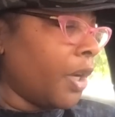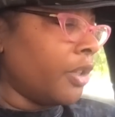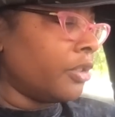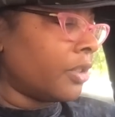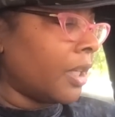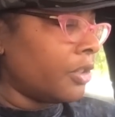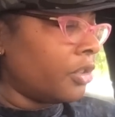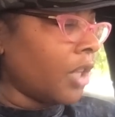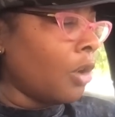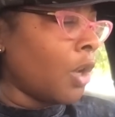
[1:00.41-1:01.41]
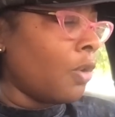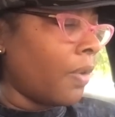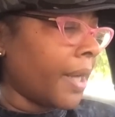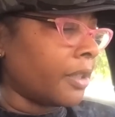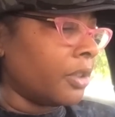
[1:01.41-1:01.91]
first solo
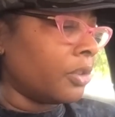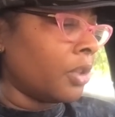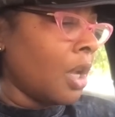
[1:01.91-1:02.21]
records.